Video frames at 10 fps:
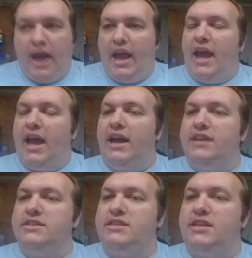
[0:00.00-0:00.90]

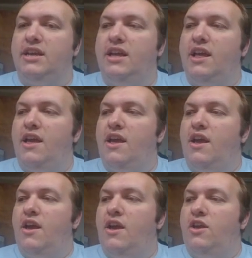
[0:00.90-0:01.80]
and
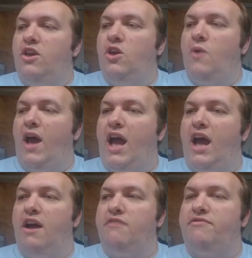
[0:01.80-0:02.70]
you
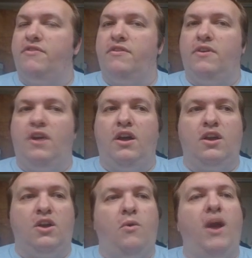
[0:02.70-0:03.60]
have
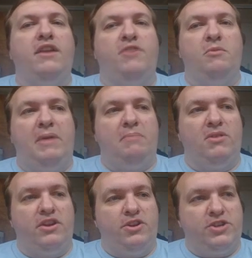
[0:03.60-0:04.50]
quite a few people
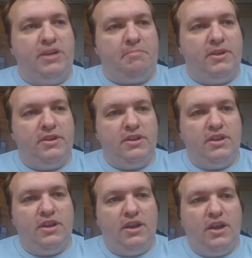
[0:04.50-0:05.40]
on your ship.
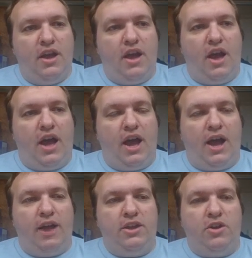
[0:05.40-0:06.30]

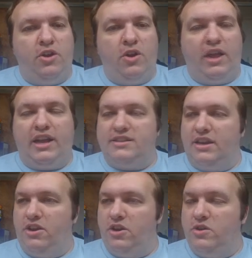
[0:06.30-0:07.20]
Like I
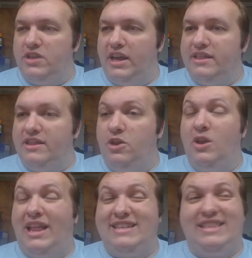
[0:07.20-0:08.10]
said, you're
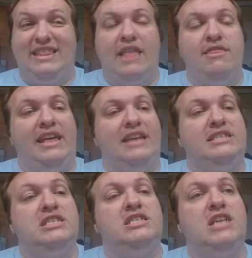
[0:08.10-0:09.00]
utilizing the
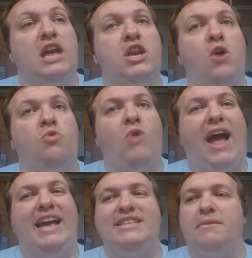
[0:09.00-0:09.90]

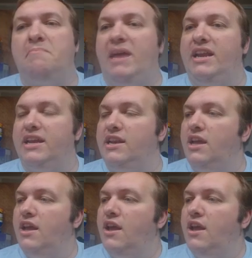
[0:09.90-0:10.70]
Sunrise Maiden.